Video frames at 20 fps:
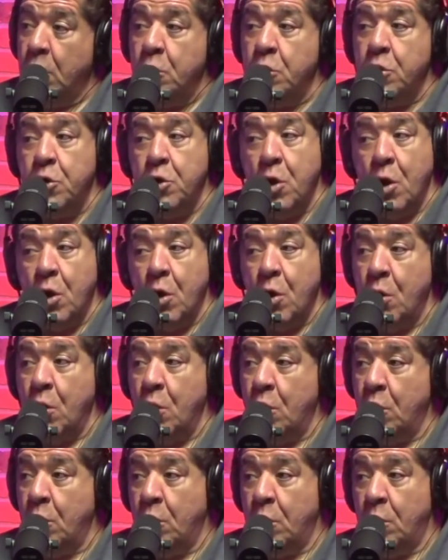
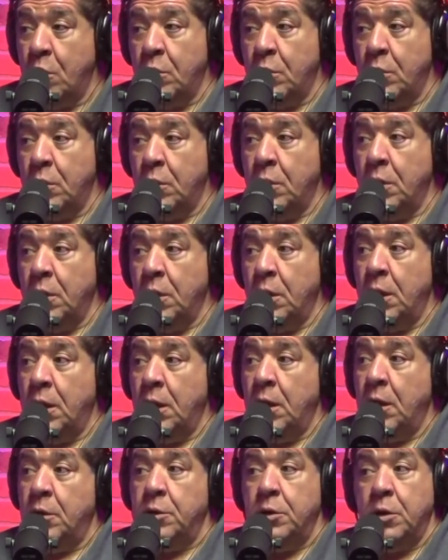No.
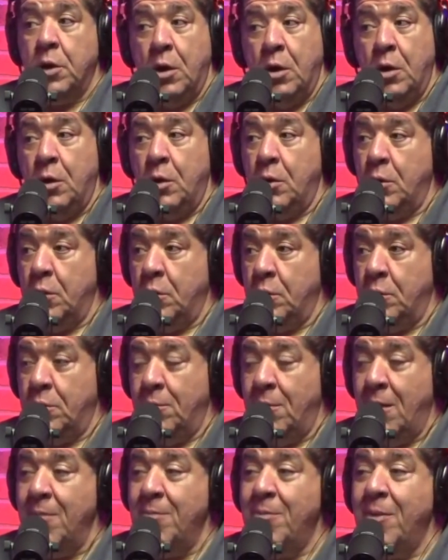No.
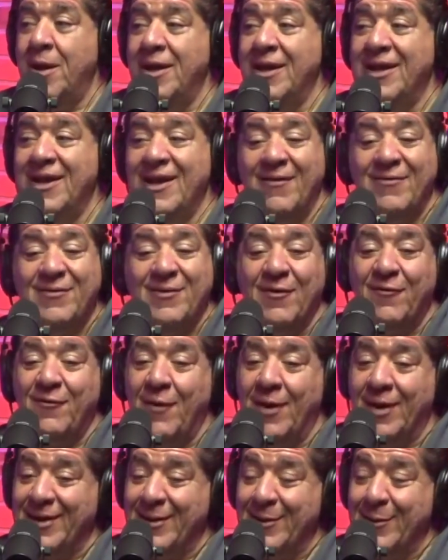My buddy left a
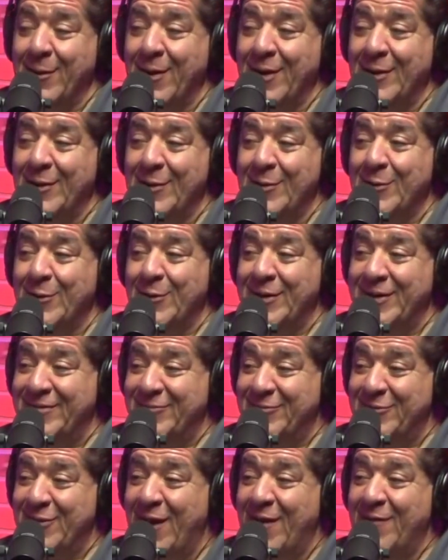fucking great
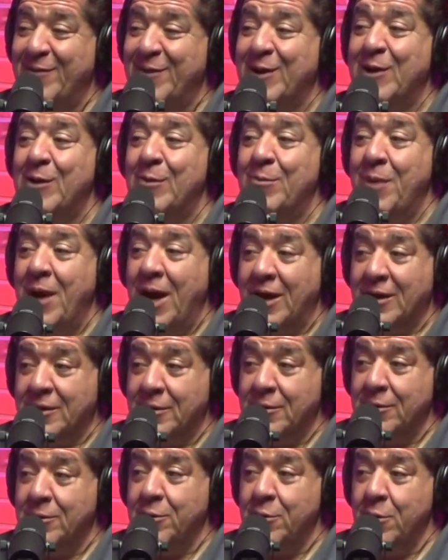lucrative job to go back
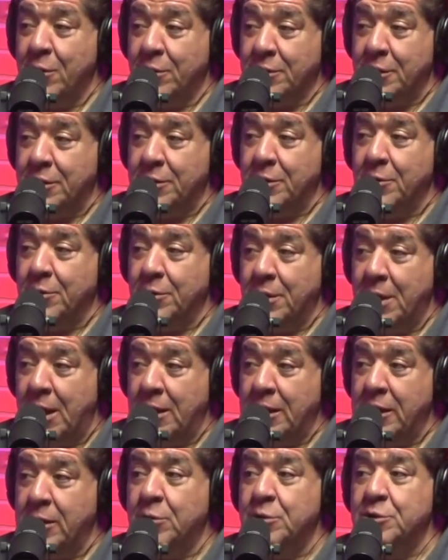to New York to do
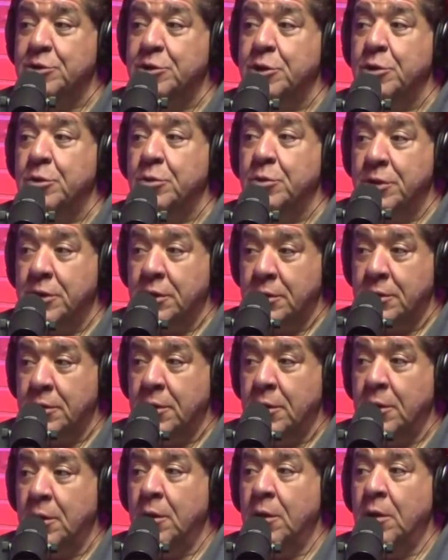that. He was a union.
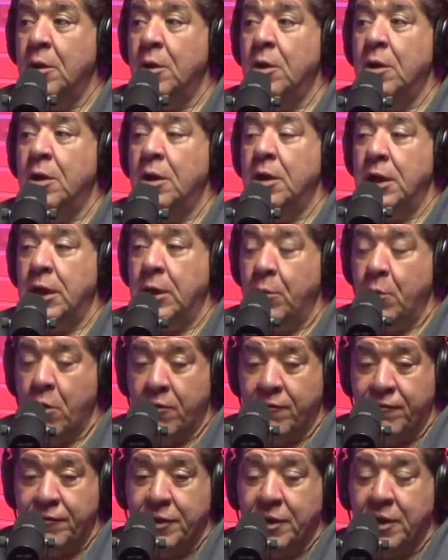He
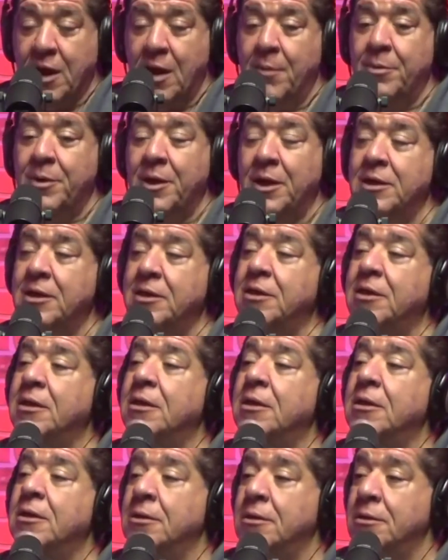worked for the company that
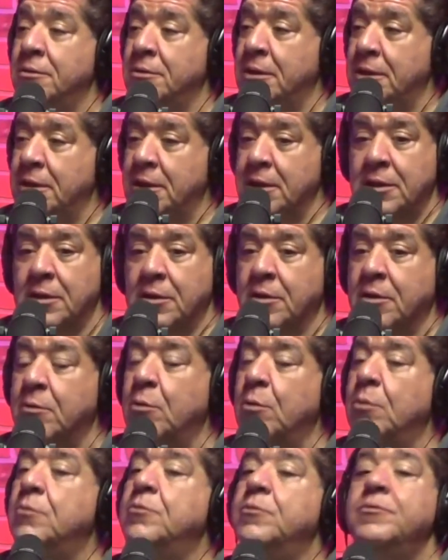did
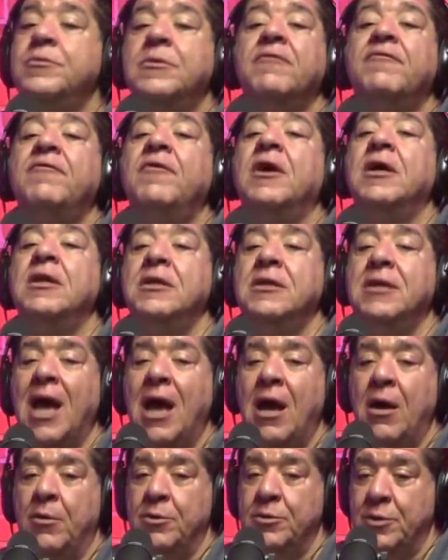the fucking
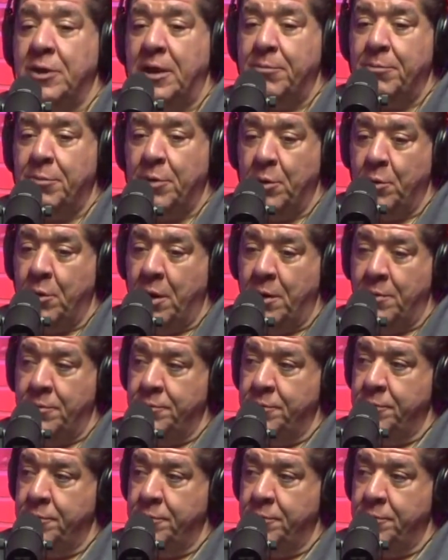tower that blew up.